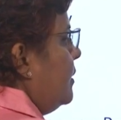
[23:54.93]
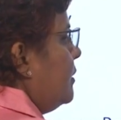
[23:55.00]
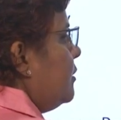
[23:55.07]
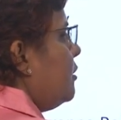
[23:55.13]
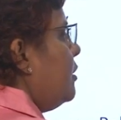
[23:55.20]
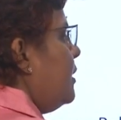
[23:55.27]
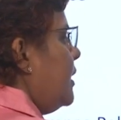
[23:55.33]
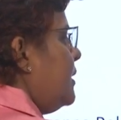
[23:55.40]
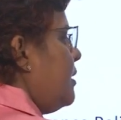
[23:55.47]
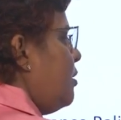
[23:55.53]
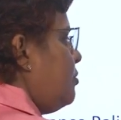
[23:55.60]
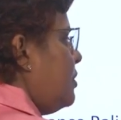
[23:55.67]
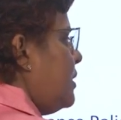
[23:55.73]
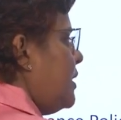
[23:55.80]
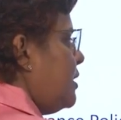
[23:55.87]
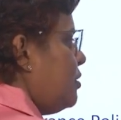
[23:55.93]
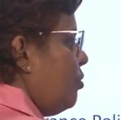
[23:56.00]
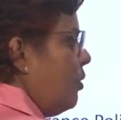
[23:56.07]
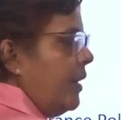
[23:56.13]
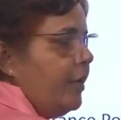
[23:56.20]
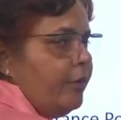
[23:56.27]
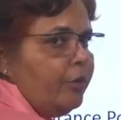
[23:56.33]
30,000 is
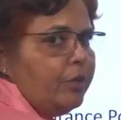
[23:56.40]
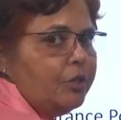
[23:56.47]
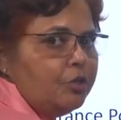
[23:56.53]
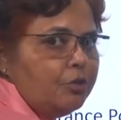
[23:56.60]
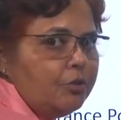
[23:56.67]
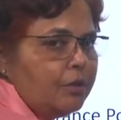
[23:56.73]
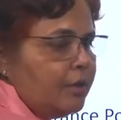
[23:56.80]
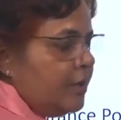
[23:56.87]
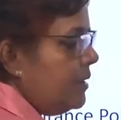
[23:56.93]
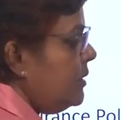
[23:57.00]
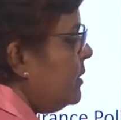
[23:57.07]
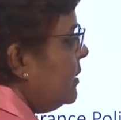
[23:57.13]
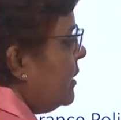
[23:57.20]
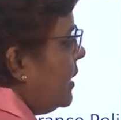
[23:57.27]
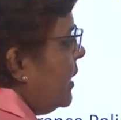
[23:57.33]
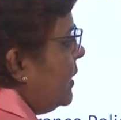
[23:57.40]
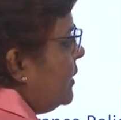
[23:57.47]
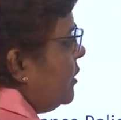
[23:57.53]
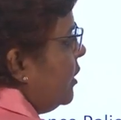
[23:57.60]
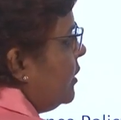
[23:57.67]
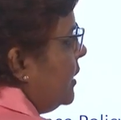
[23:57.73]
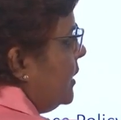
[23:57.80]
going to insurance and
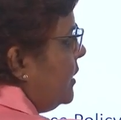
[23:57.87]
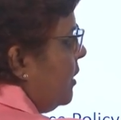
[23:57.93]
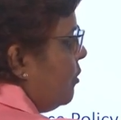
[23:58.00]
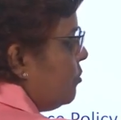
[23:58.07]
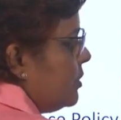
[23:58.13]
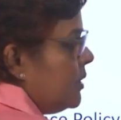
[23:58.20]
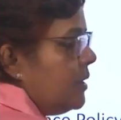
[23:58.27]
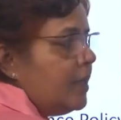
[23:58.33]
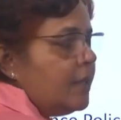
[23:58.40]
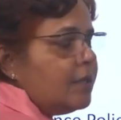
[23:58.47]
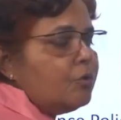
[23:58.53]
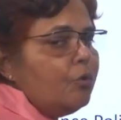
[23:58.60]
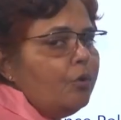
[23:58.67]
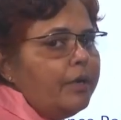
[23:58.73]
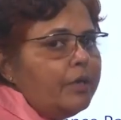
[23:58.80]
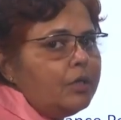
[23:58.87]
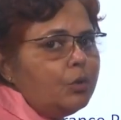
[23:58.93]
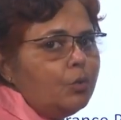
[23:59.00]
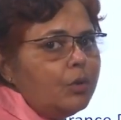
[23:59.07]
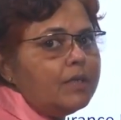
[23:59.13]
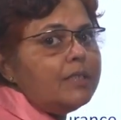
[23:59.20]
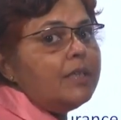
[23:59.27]
30,000 is going
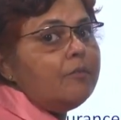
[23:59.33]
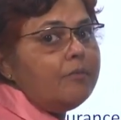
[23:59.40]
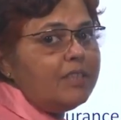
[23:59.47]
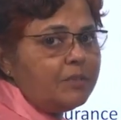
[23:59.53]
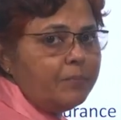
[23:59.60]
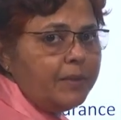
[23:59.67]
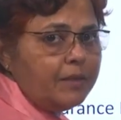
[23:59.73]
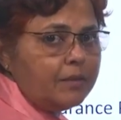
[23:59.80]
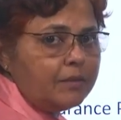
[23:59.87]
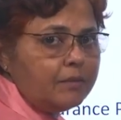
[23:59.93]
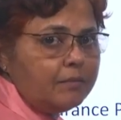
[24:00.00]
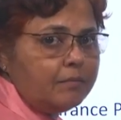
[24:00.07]
towards investment.